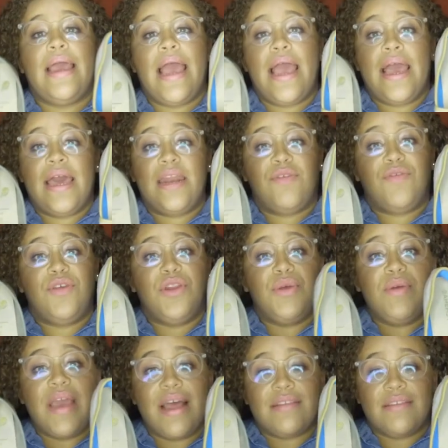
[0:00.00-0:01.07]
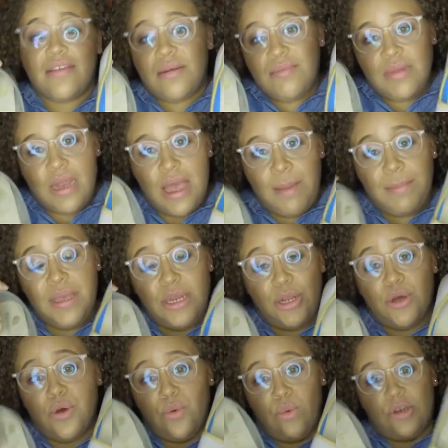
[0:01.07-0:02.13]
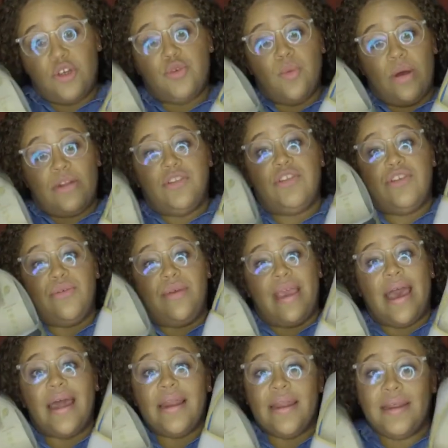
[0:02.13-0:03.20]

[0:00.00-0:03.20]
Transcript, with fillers: and if you do get some, let me know which ones you get